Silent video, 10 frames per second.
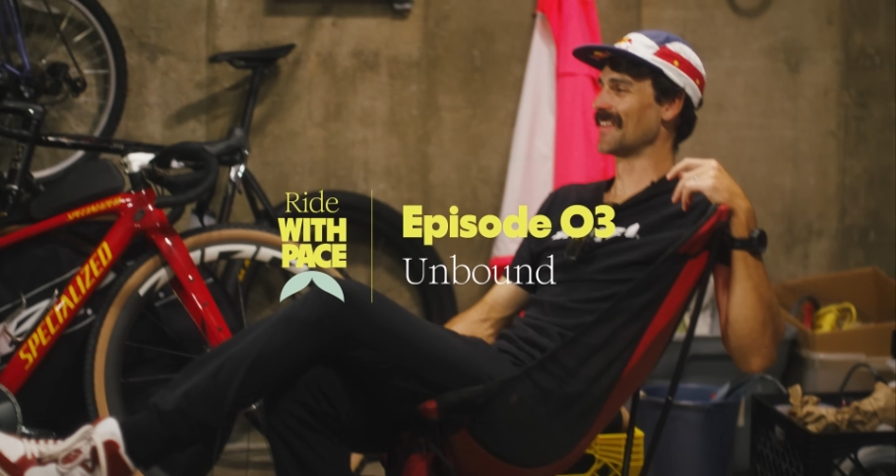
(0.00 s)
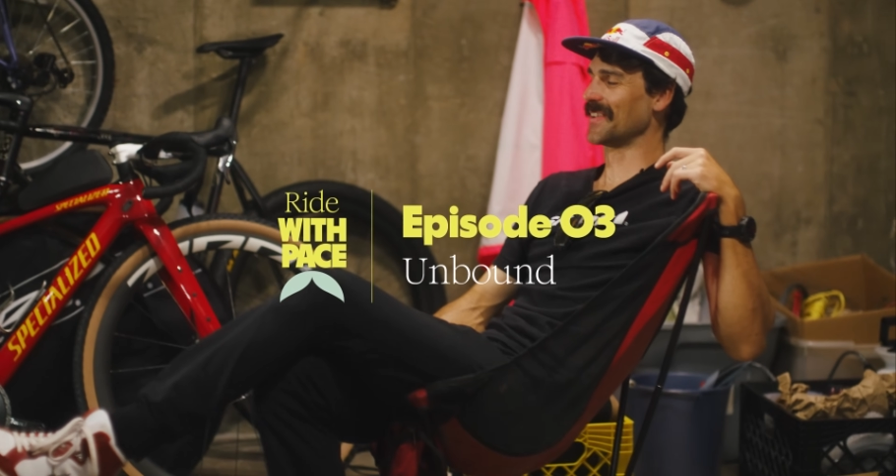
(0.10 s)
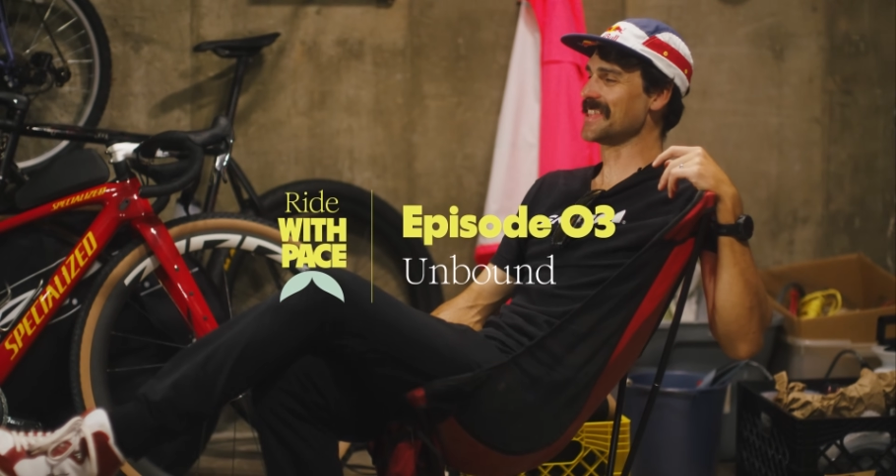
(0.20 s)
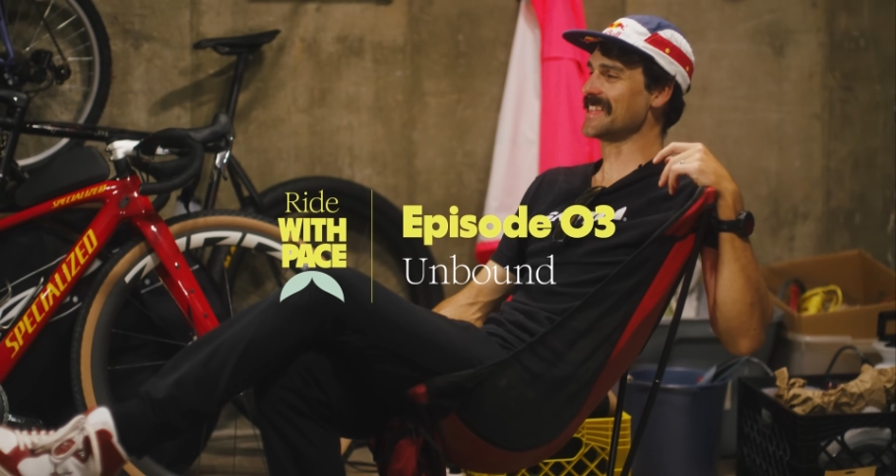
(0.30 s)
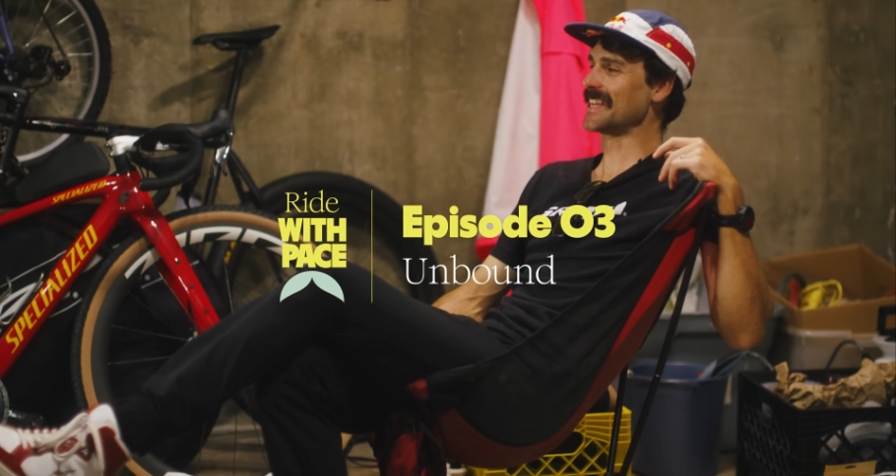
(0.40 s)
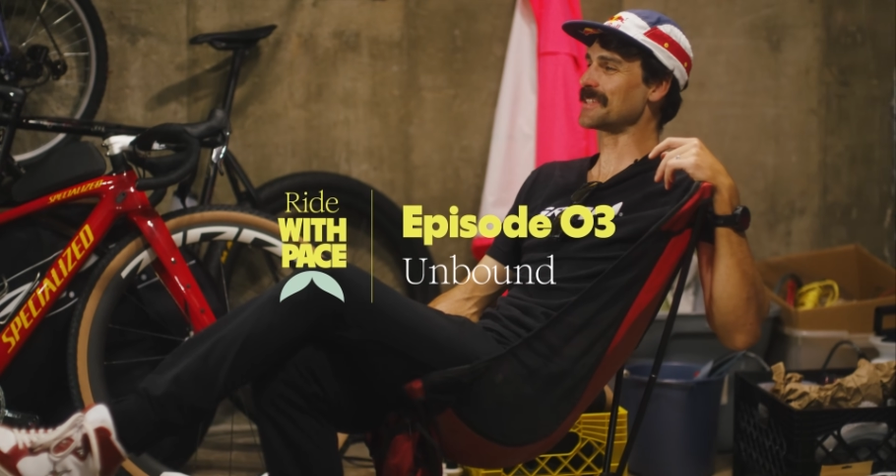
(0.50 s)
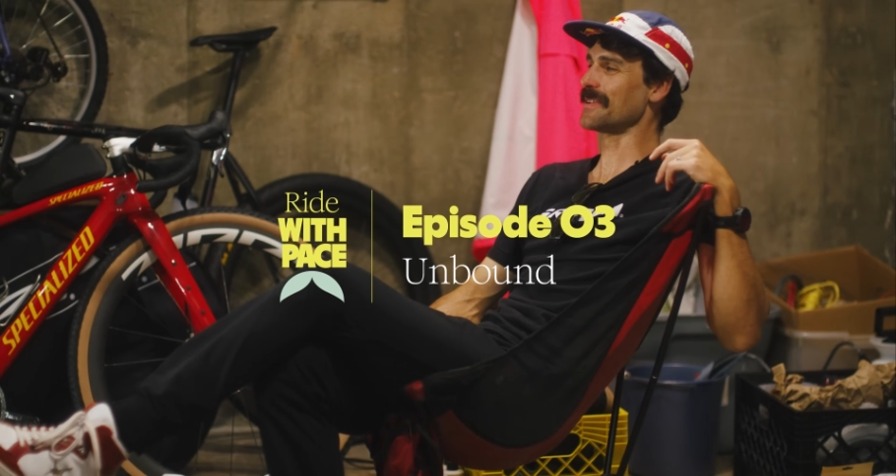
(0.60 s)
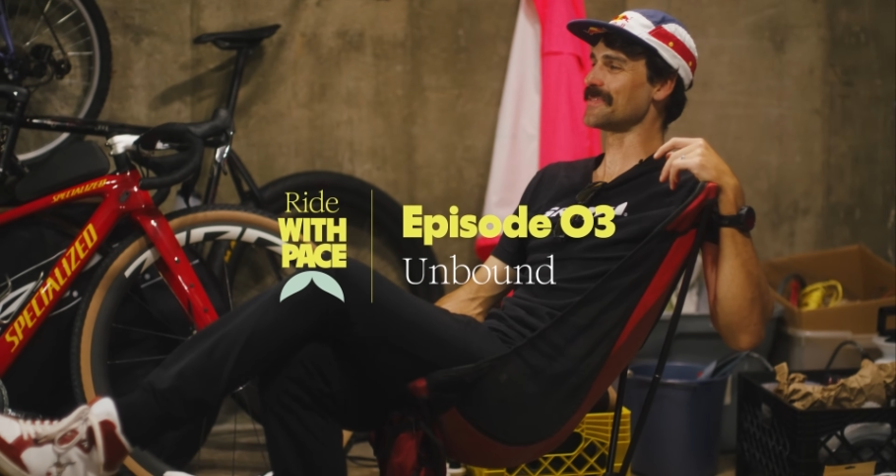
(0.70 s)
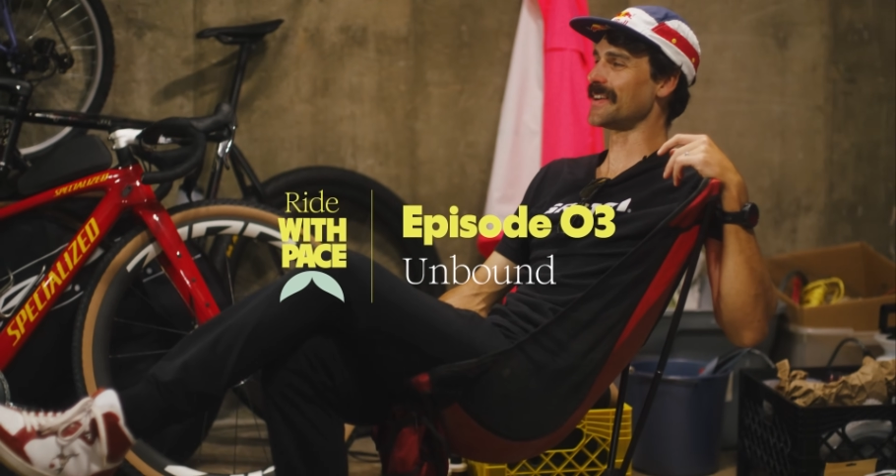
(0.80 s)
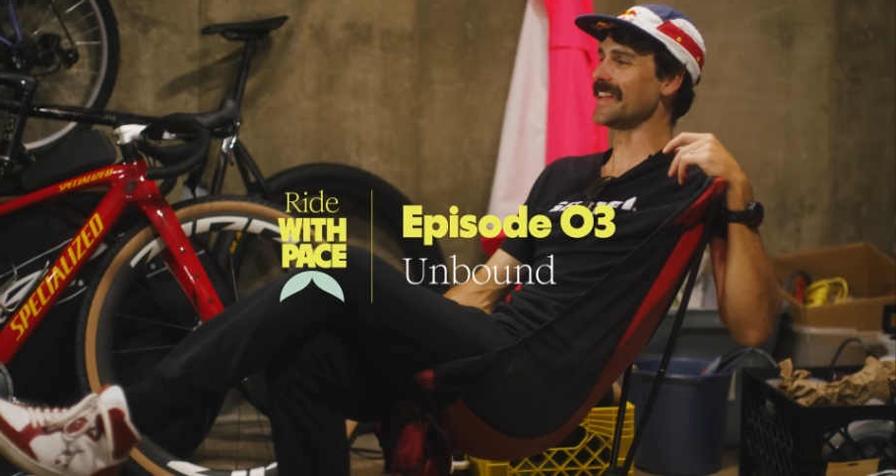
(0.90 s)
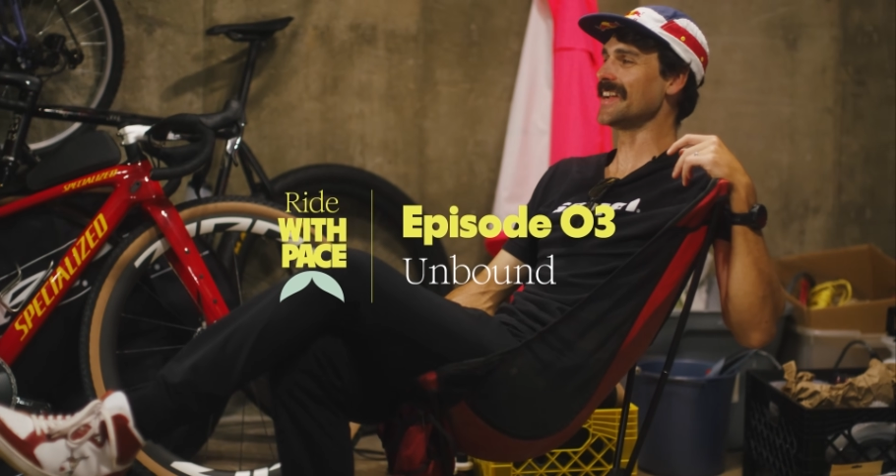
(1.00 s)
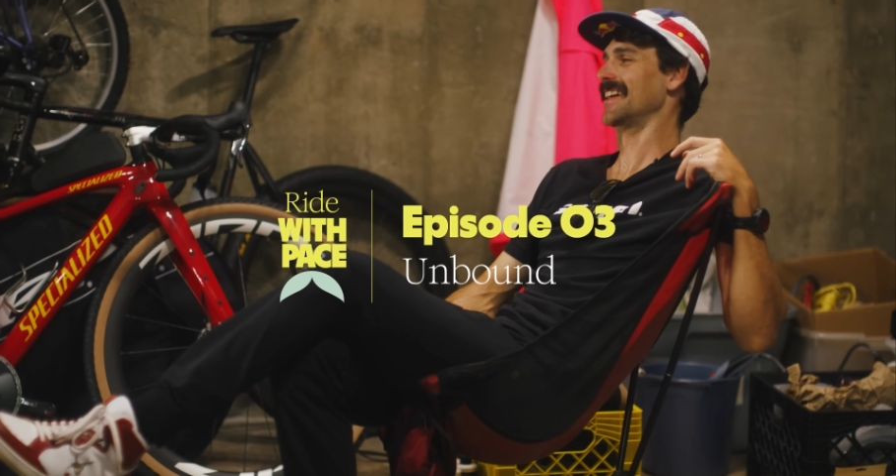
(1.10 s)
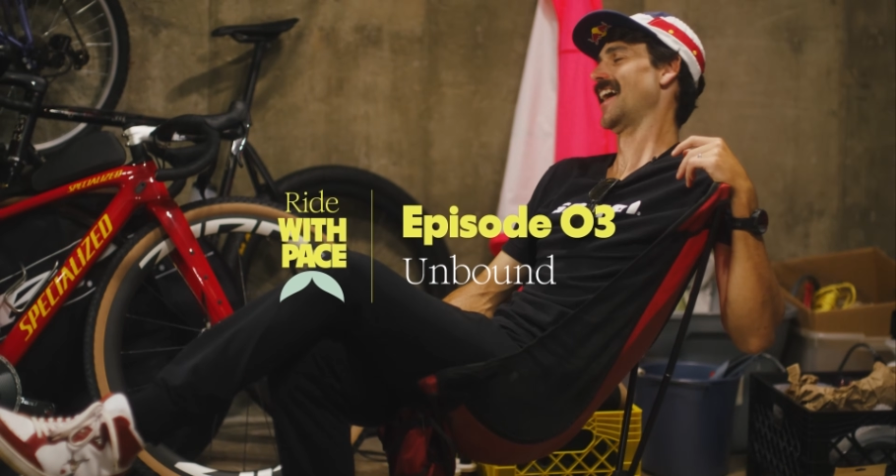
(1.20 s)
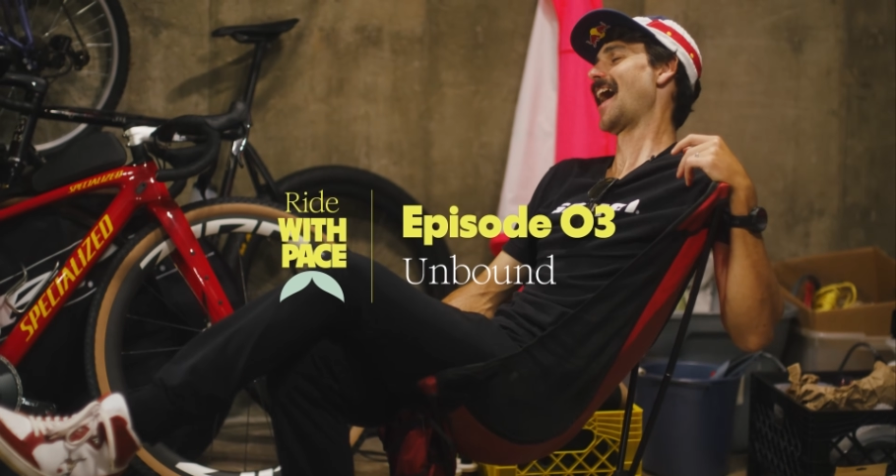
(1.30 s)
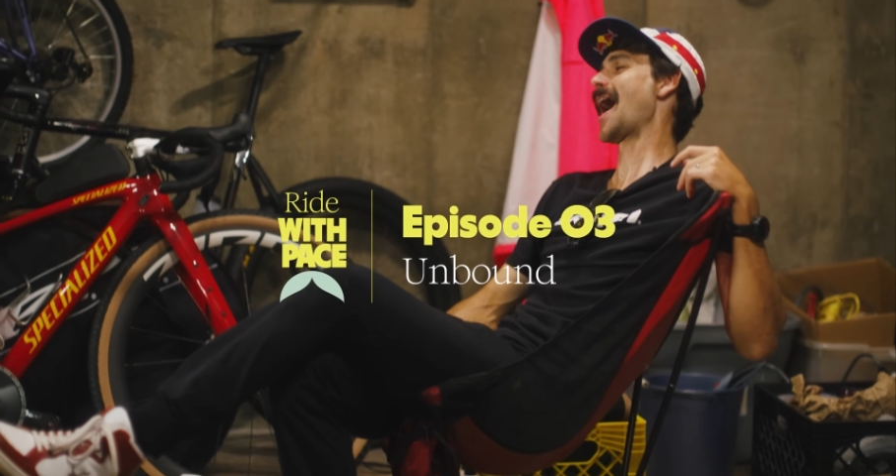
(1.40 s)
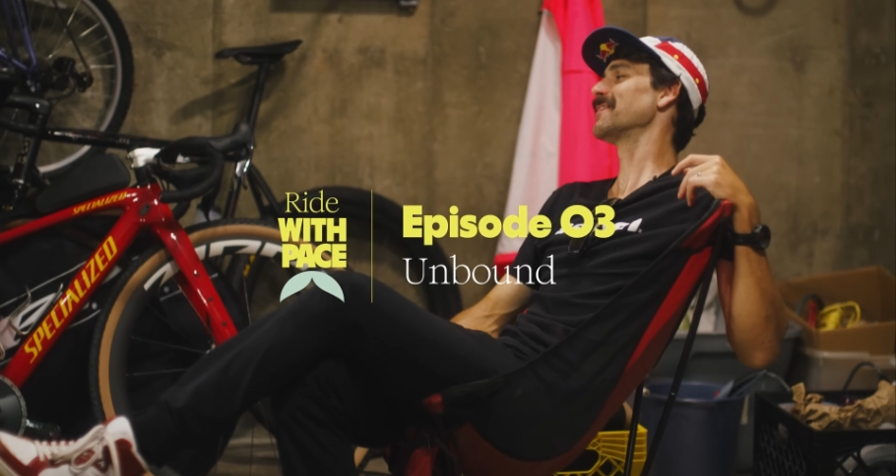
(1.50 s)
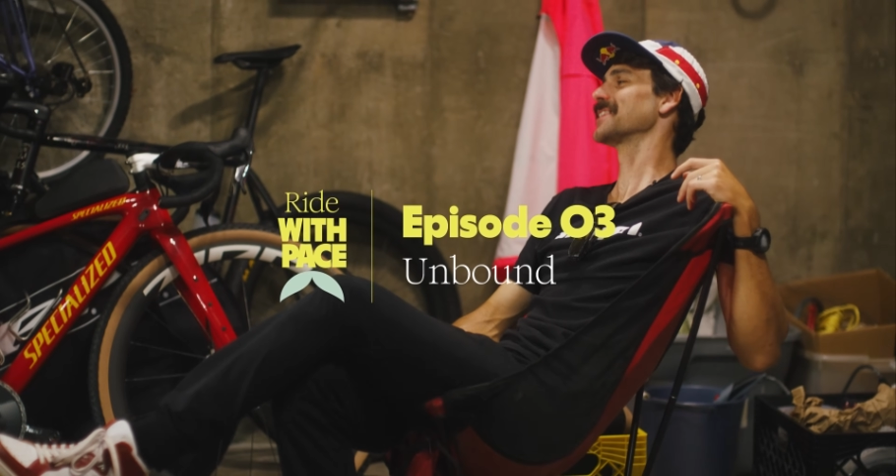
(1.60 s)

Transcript: Wouldn't this be funny? I'm